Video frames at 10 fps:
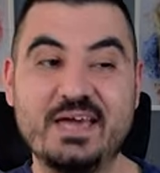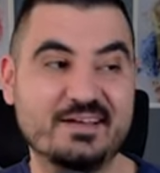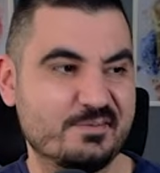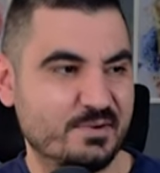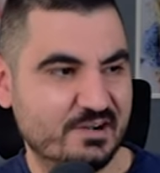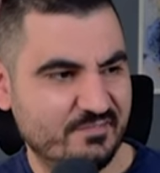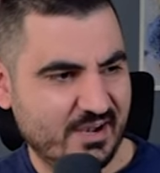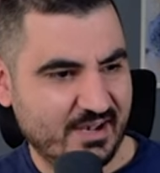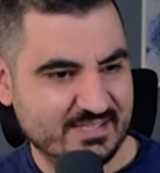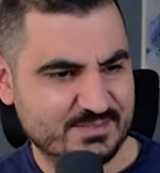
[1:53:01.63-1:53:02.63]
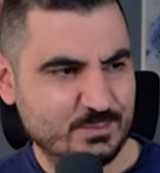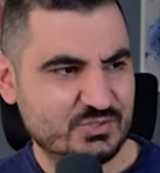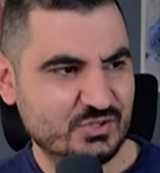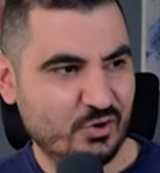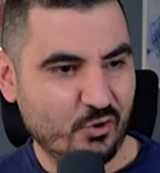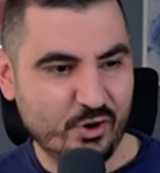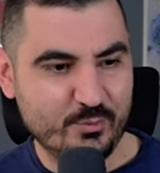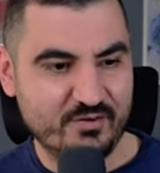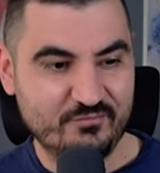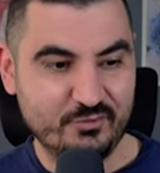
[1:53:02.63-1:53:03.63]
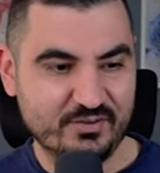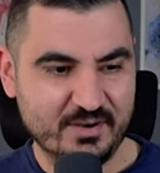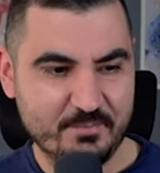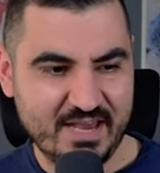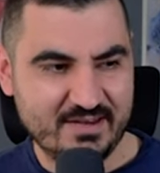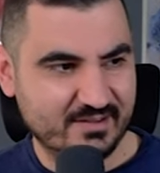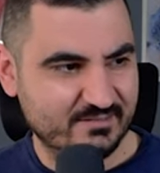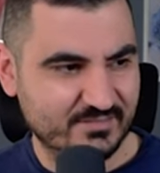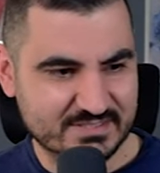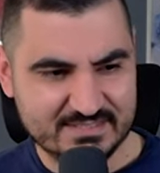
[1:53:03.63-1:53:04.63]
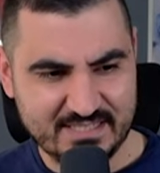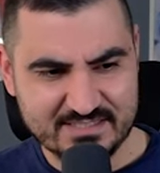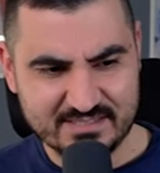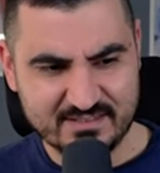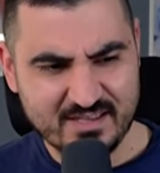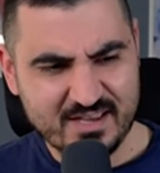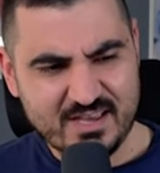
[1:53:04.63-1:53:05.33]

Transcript: backup of Rasmus Højlund for the remaining of the season.